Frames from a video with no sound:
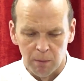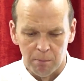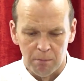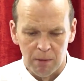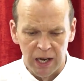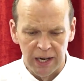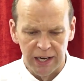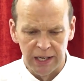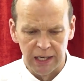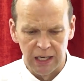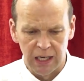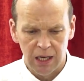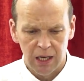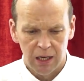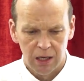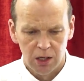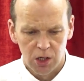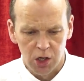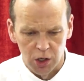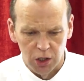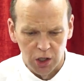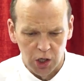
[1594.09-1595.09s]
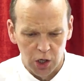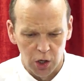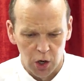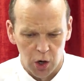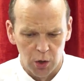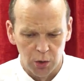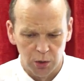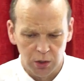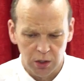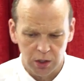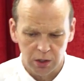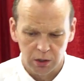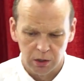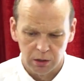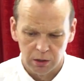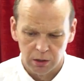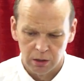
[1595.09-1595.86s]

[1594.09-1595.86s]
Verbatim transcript: money, your coat.